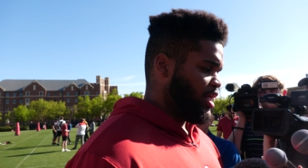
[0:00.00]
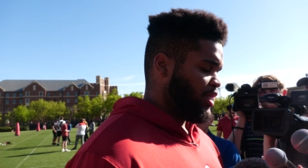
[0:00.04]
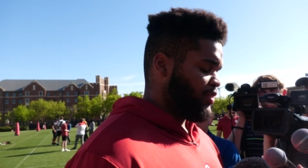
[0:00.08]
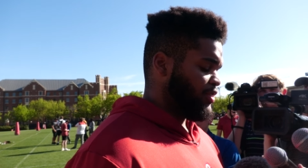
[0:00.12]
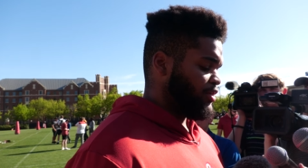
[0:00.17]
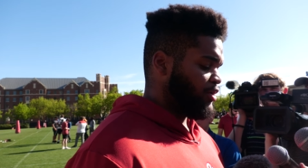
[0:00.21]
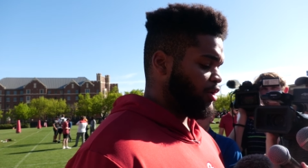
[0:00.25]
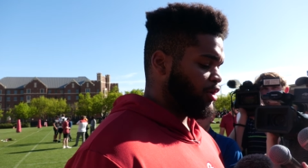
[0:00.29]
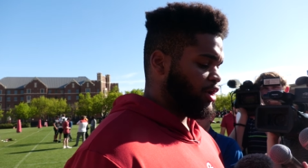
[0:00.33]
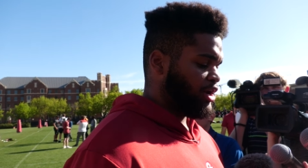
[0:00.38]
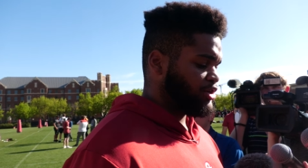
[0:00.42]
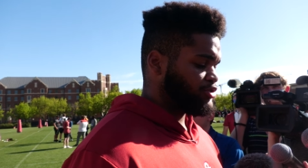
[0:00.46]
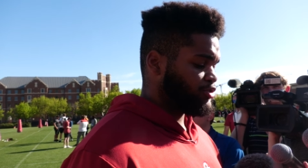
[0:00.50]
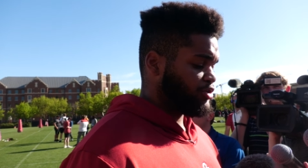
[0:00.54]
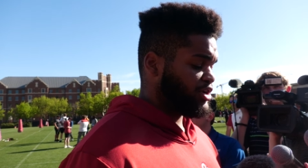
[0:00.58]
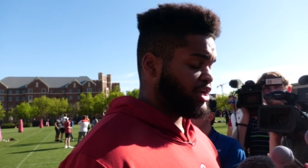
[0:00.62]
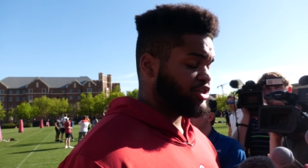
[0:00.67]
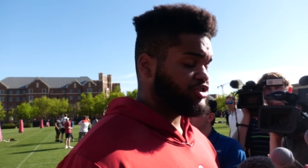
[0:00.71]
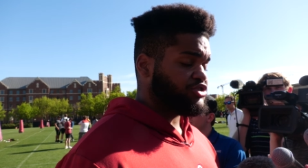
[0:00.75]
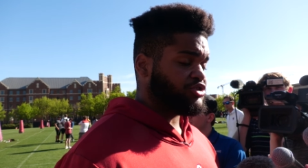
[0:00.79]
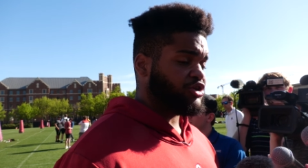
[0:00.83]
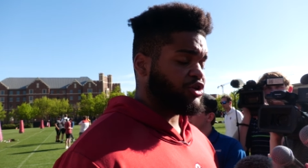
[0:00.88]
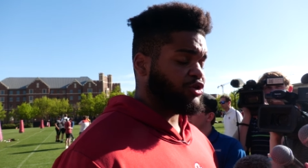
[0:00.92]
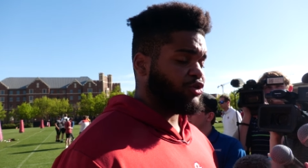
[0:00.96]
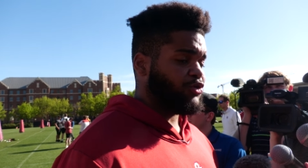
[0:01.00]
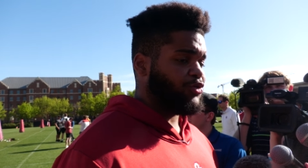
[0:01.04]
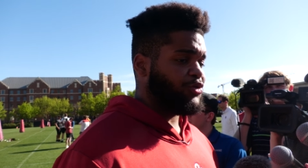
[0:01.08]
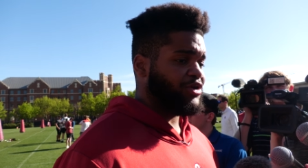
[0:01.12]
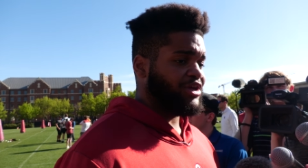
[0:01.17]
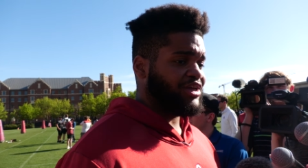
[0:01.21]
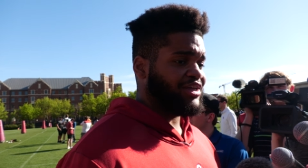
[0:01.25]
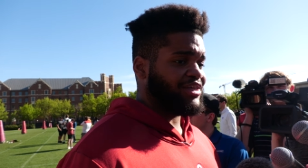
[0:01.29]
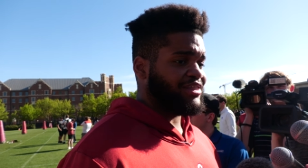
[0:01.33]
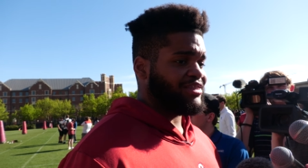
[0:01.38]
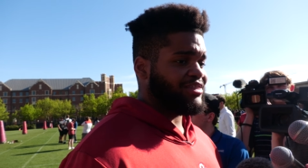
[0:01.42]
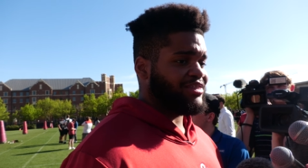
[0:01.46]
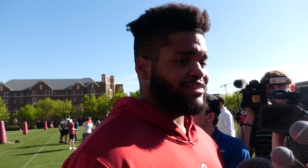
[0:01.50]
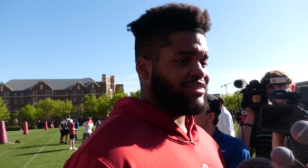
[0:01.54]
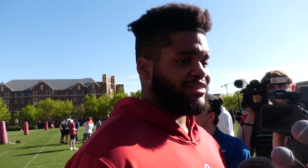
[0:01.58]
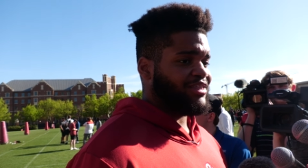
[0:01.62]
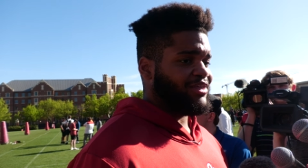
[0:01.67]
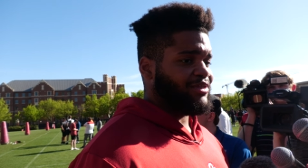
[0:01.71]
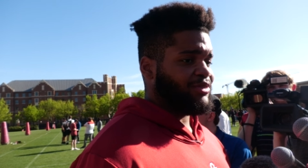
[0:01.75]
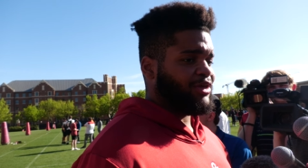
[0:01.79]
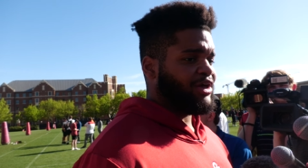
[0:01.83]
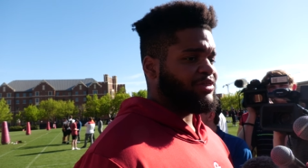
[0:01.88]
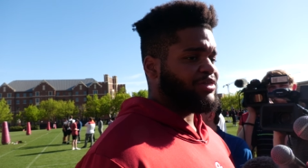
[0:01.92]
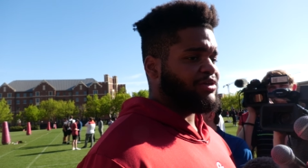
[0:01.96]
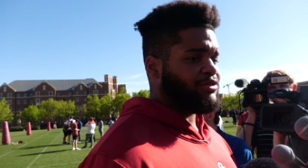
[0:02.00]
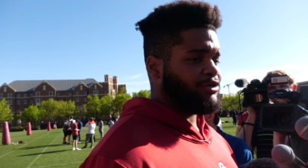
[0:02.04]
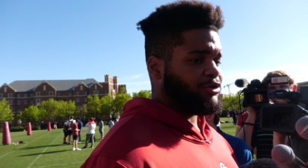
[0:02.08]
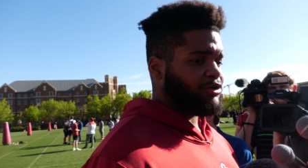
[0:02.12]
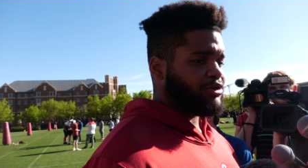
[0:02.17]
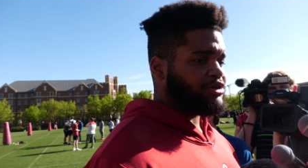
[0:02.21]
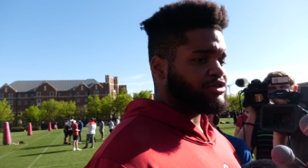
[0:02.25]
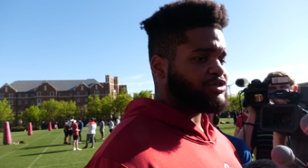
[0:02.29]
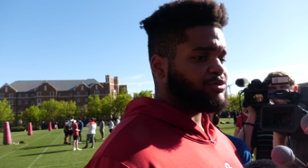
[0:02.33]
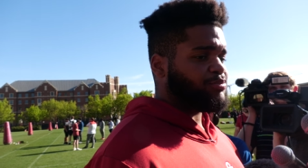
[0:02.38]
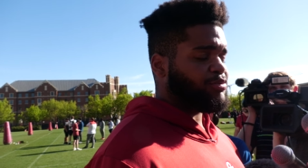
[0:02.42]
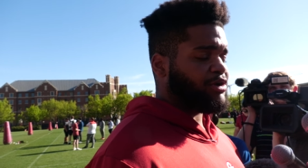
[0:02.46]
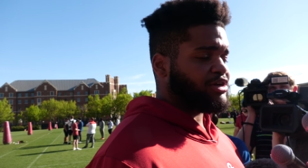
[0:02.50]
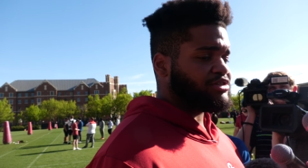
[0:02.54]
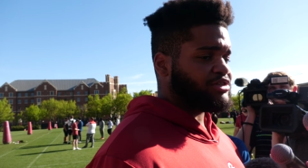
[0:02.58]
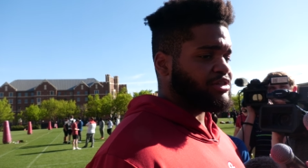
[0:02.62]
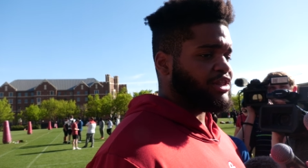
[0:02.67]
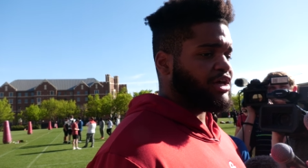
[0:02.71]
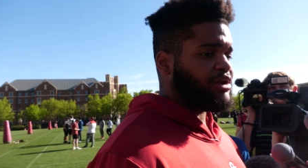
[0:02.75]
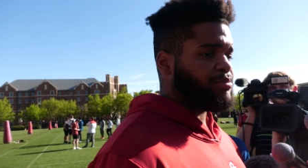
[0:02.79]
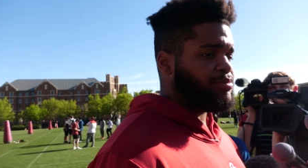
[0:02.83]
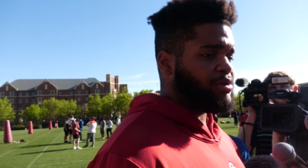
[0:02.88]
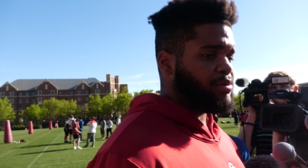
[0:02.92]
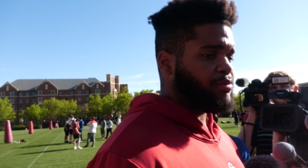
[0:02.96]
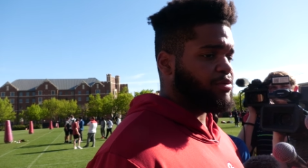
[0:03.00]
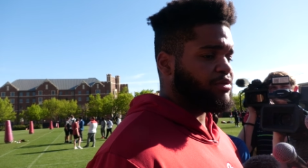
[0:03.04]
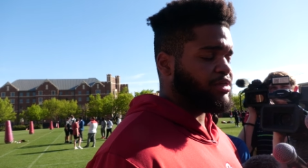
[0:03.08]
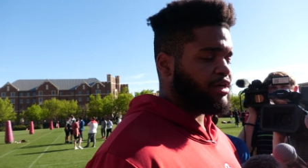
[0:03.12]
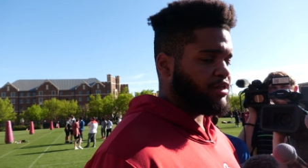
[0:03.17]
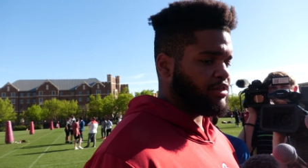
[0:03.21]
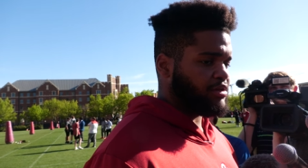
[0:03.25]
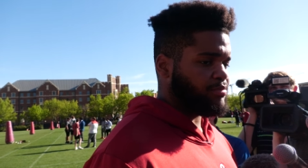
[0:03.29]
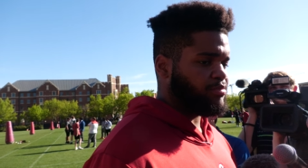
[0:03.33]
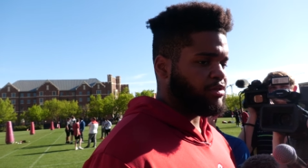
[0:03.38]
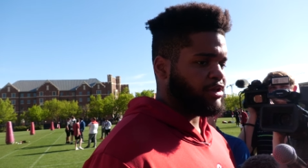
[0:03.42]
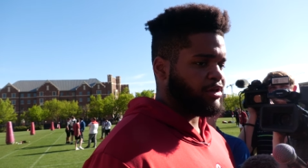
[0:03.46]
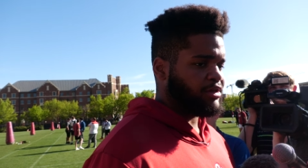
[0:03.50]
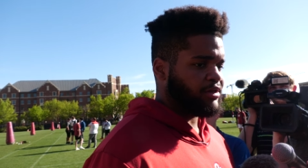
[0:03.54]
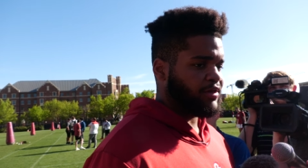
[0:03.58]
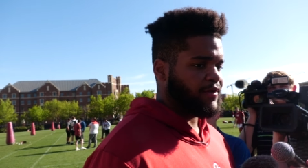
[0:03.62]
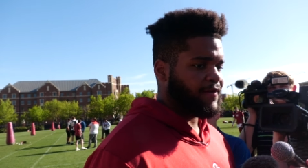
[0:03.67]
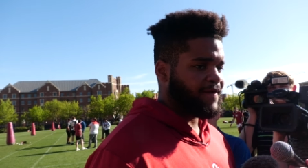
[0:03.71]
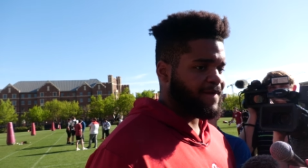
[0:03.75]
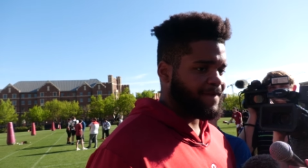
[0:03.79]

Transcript: the young guys are catching on quick, and I think they're going to surprise a lot of people with how they play.